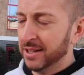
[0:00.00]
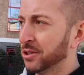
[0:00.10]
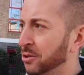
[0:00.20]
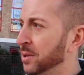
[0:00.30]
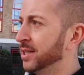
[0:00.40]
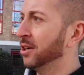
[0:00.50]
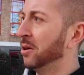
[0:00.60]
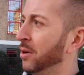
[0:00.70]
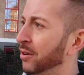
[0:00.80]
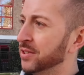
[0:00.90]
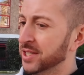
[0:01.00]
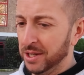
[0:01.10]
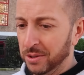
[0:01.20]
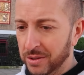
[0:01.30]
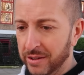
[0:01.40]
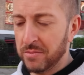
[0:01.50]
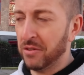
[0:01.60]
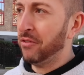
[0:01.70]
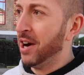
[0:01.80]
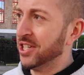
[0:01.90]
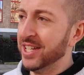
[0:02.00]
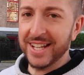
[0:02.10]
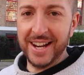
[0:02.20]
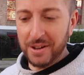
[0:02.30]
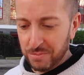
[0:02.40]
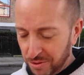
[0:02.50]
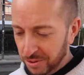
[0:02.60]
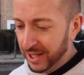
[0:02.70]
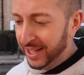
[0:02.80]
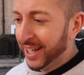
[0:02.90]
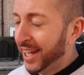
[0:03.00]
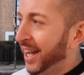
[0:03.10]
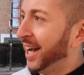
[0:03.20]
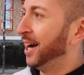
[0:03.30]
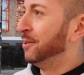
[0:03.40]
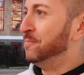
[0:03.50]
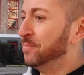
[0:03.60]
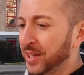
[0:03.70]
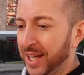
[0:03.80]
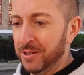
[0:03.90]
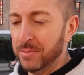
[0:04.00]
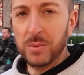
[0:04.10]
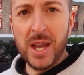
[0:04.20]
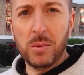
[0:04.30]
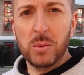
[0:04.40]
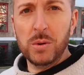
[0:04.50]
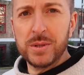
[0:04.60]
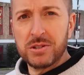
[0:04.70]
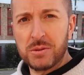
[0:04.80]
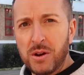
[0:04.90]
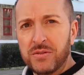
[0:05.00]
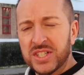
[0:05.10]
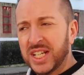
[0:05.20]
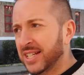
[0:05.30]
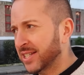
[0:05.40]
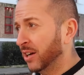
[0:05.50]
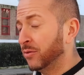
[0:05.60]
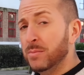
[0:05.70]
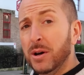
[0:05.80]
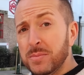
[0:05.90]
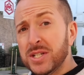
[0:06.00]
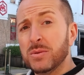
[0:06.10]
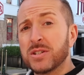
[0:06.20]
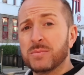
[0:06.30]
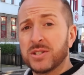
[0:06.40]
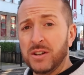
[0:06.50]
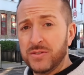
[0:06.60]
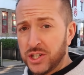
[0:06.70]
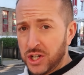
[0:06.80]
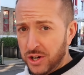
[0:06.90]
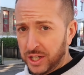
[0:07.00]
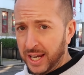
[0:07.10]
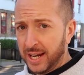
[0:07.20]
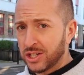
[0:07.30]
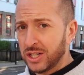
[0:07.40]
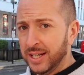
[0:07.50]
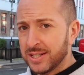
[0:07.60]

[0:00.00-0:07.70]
I took all my time off until it refreshes in April. But yeah, we will be doing some overseas stuff. We might be doing some stuff in Turkey actually.